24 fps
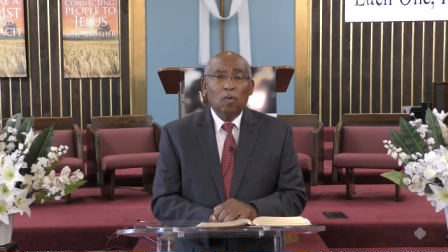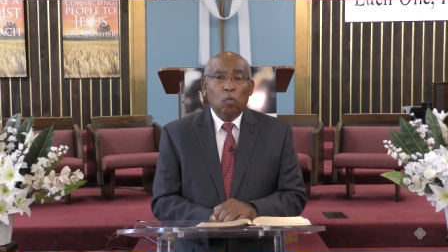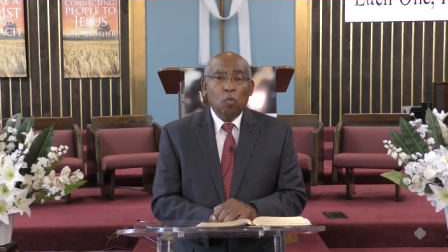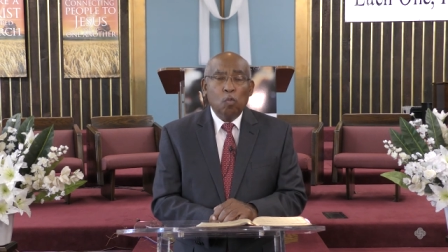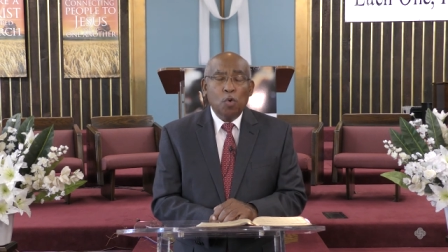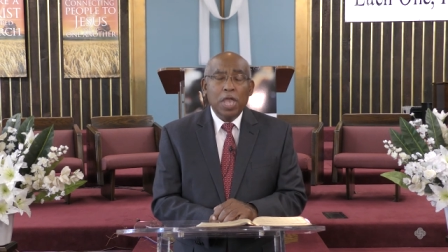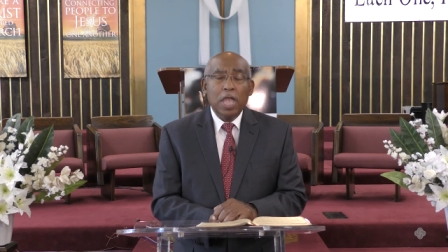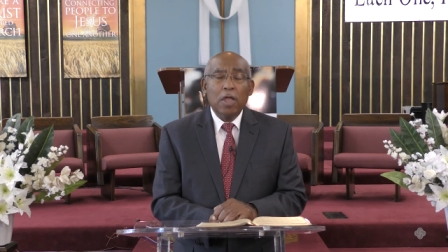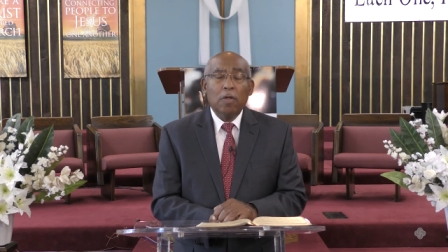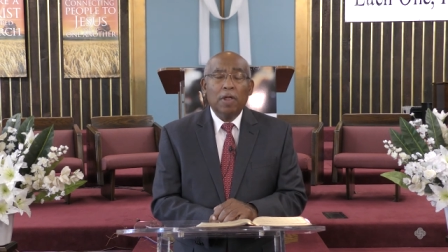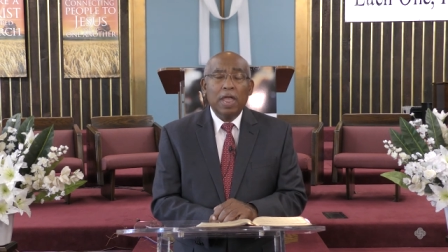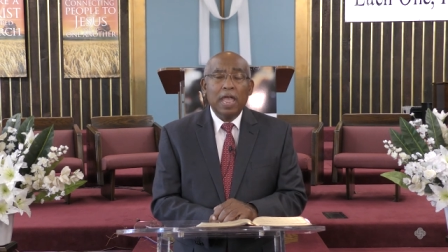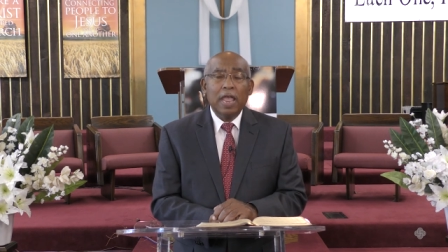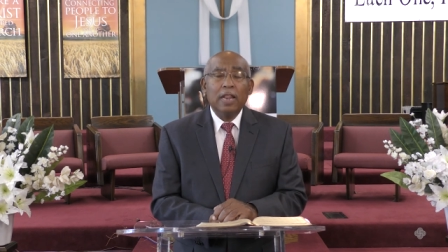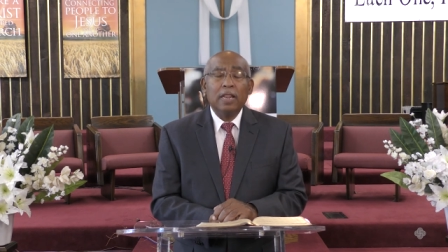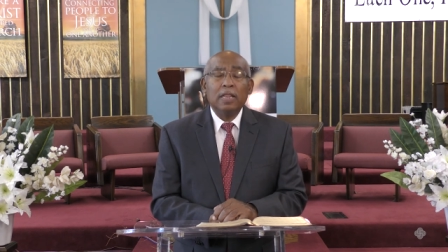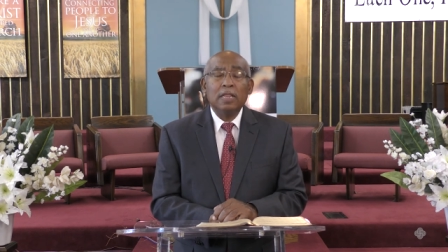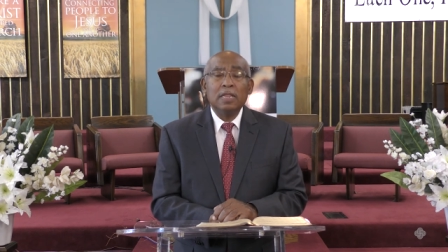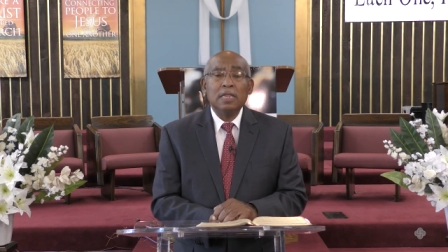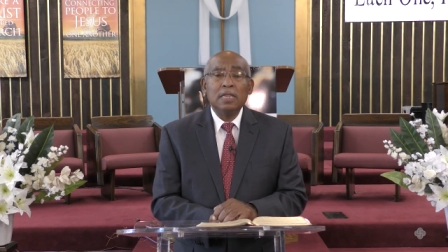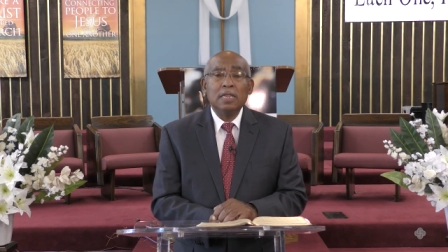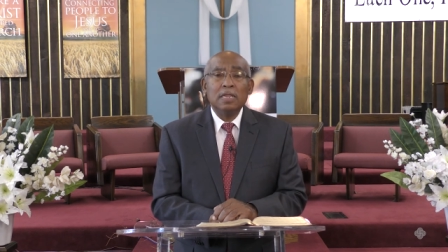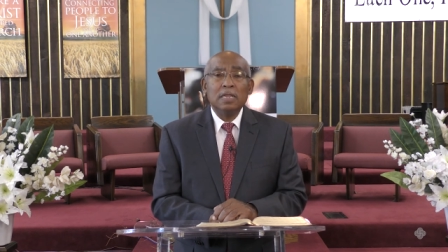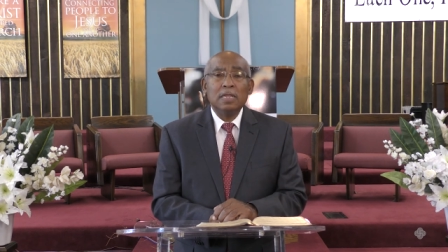We're
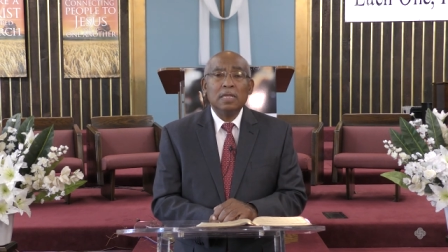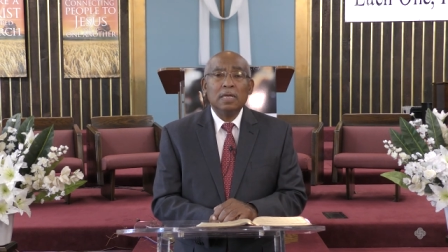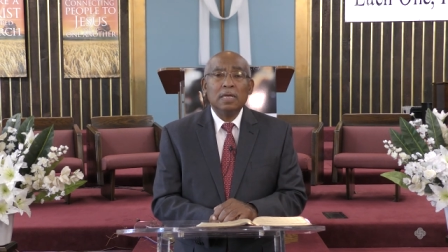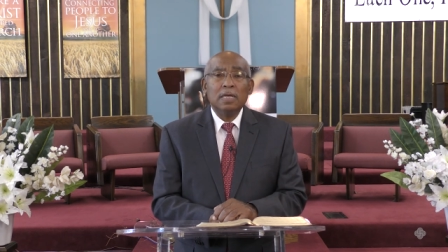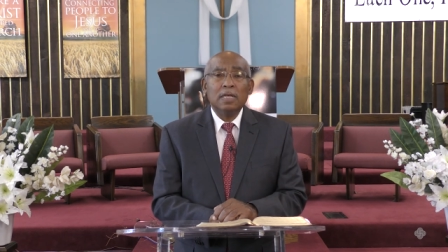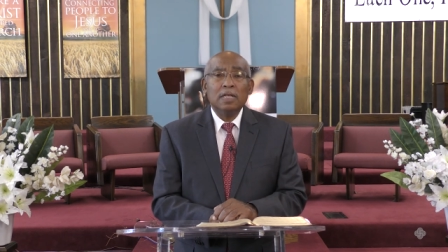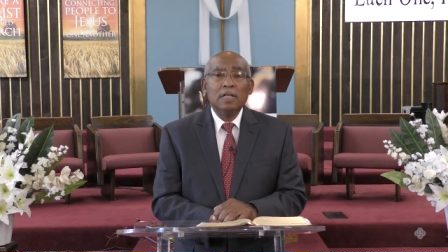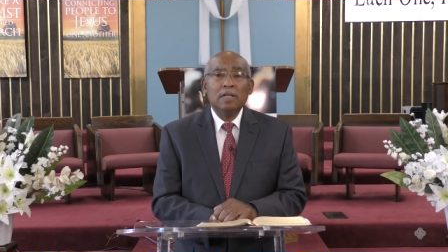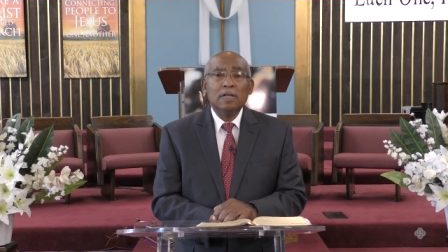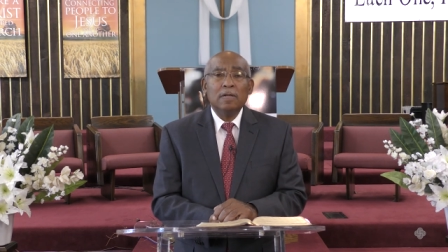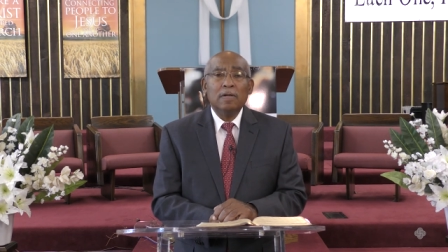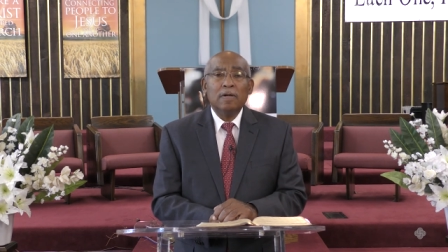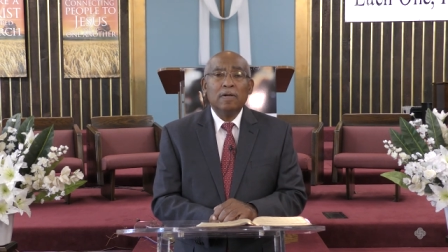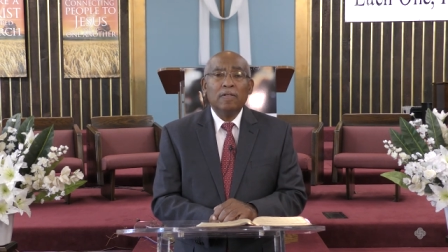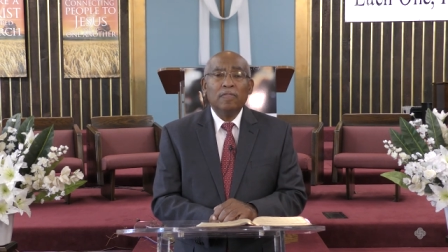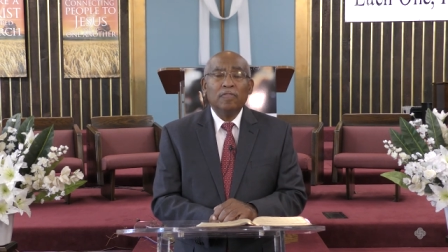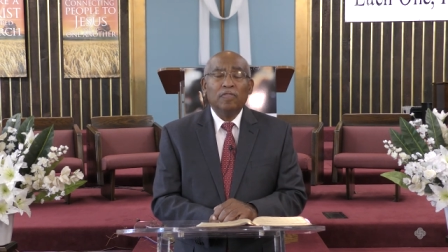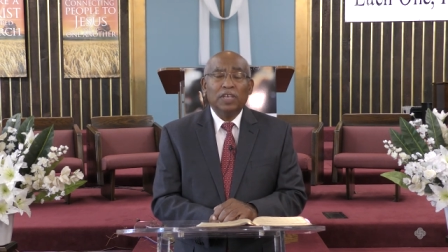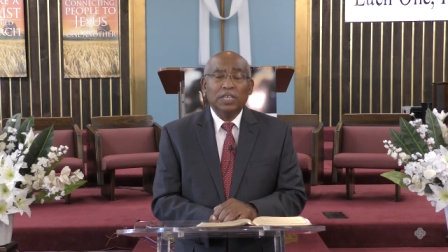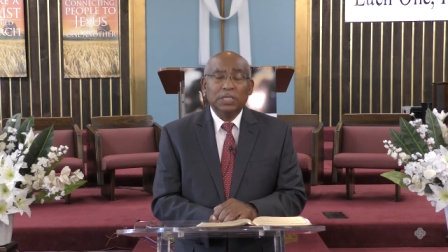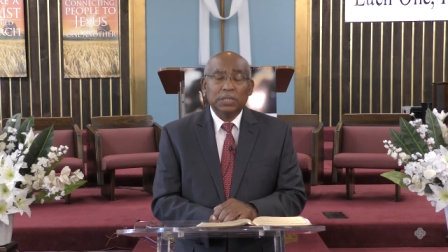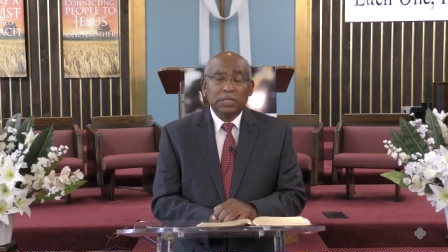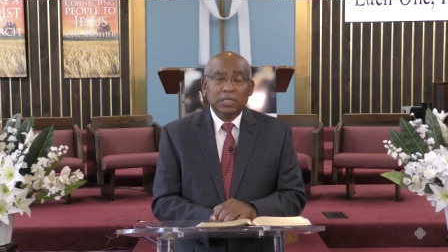in the